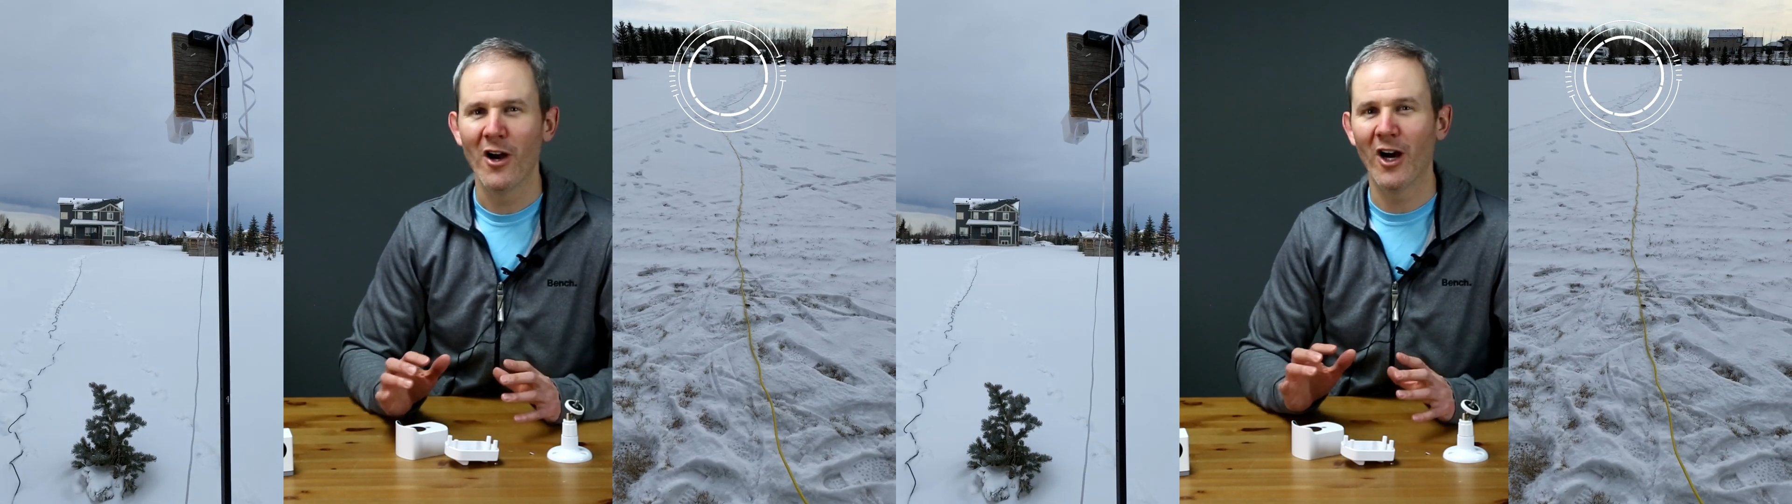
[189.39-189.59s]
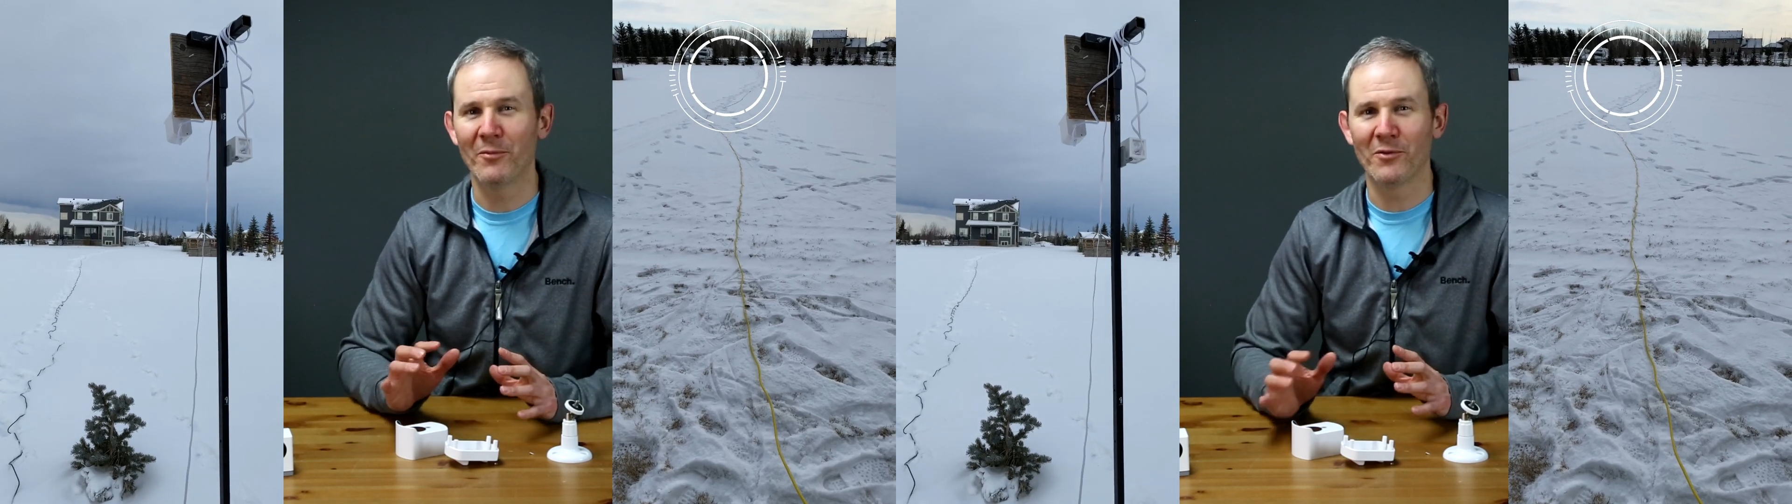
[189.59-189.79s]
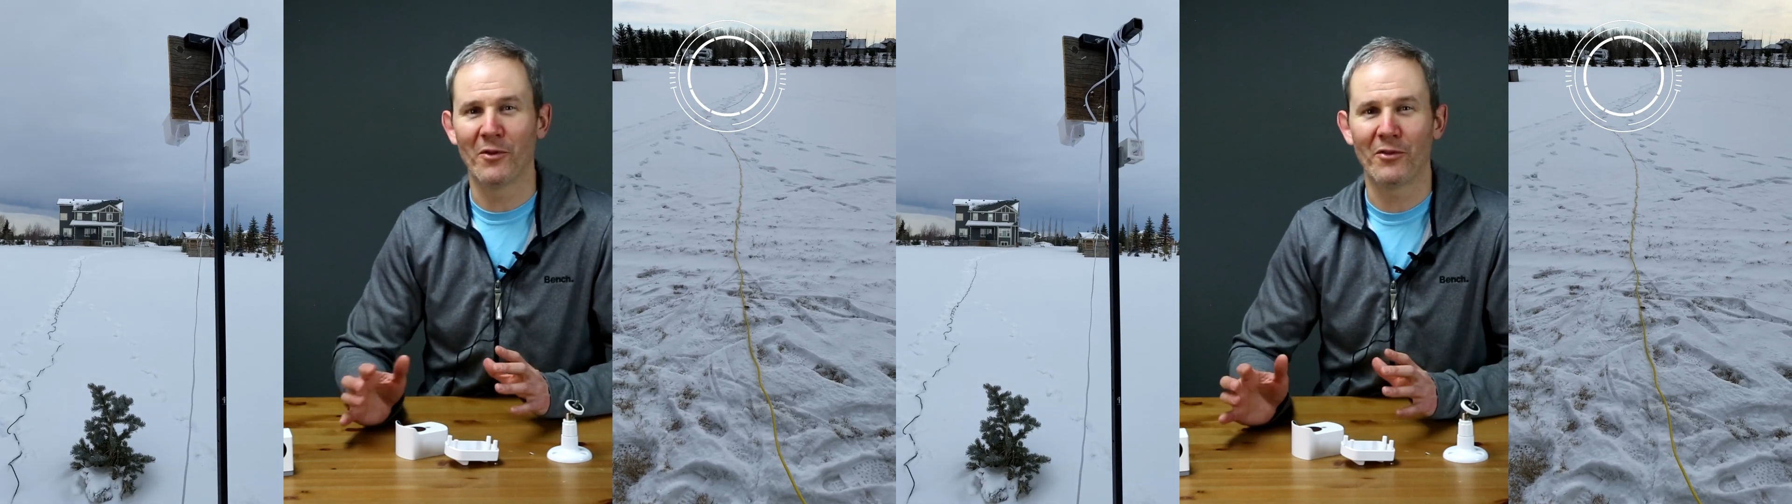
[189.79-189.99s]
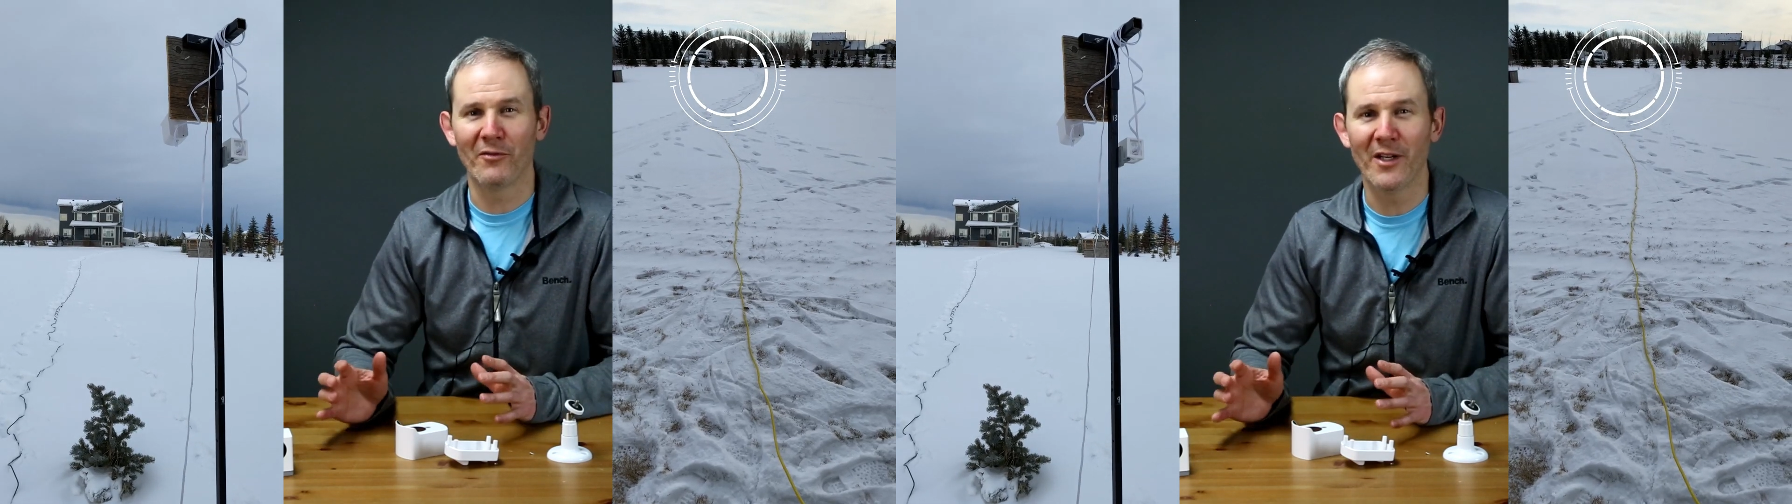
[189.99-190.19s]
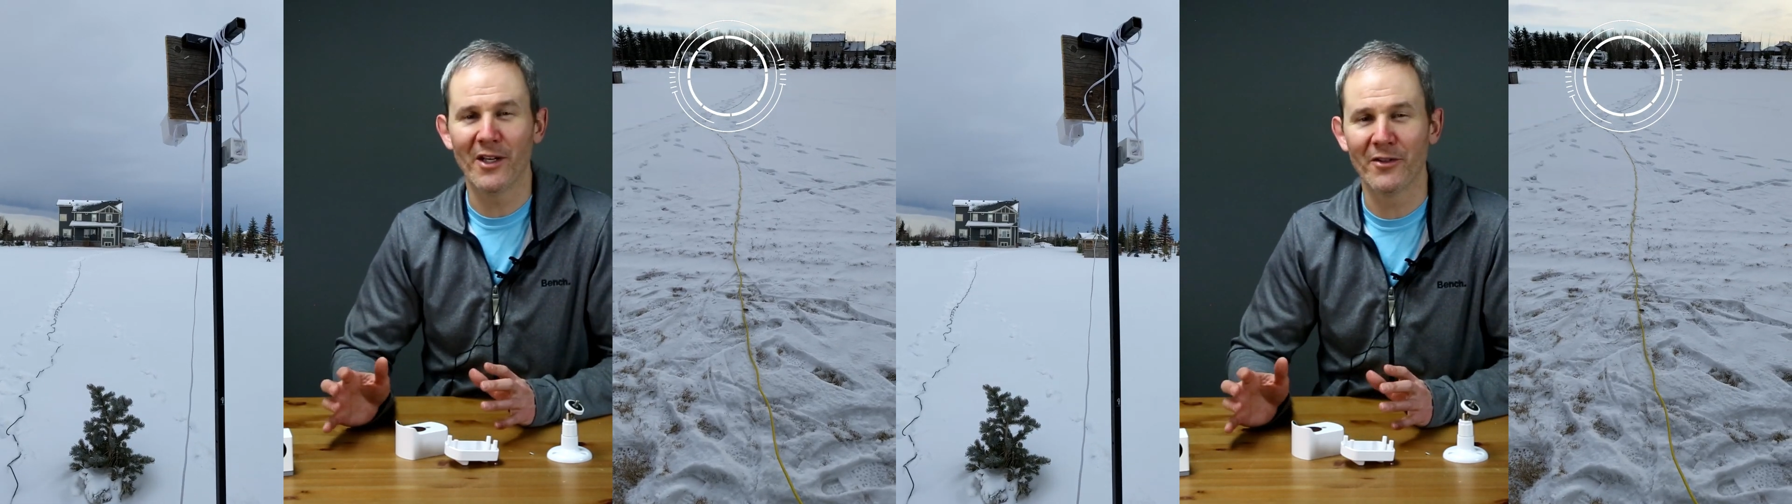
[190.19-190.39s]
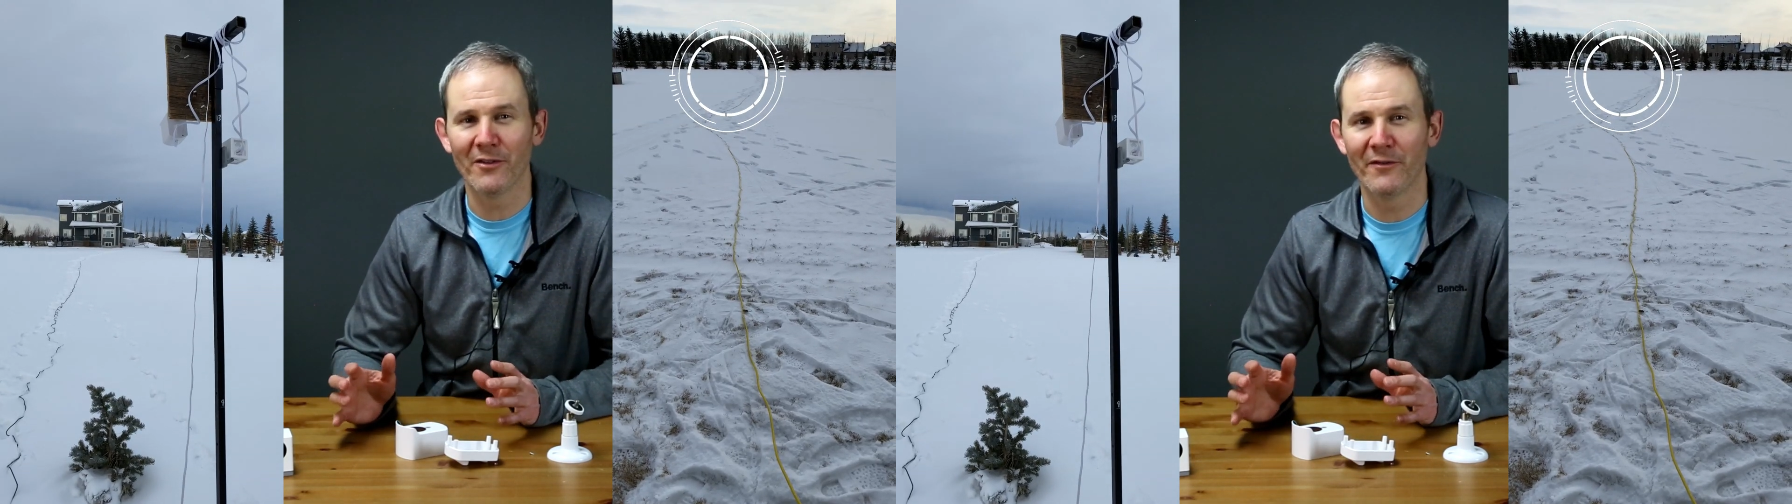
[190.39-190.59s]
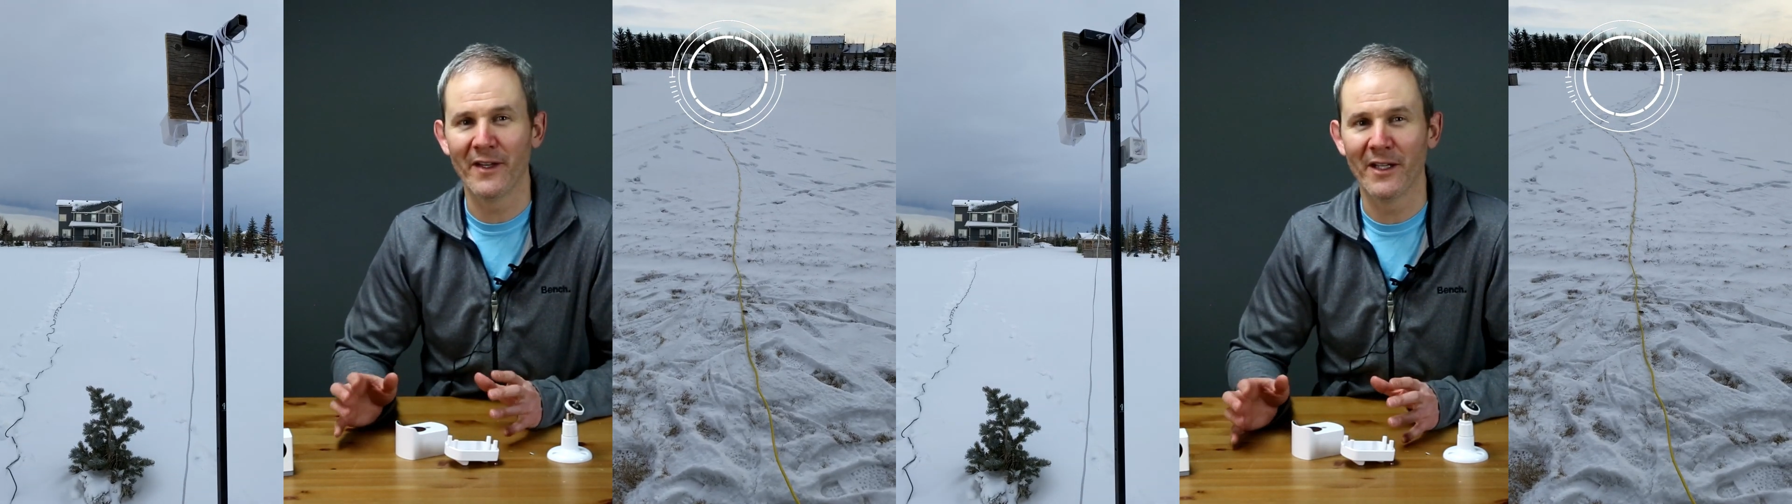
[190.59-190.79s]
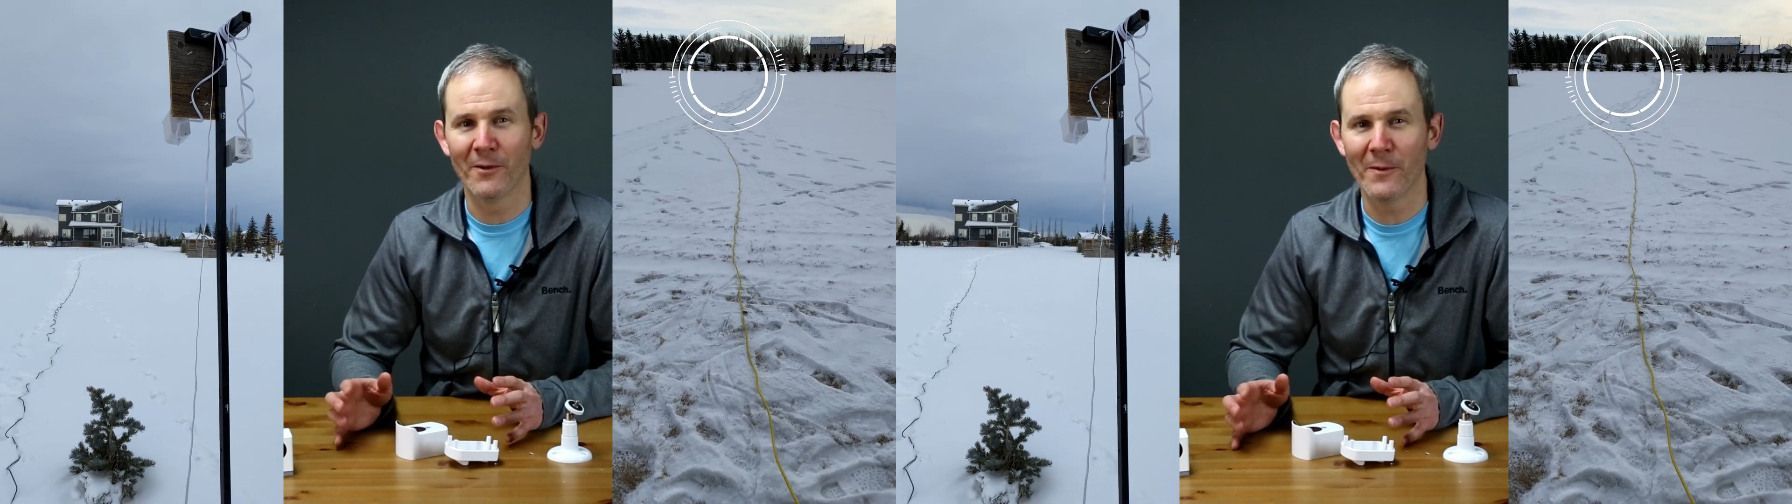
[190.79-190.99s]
up to 300 feet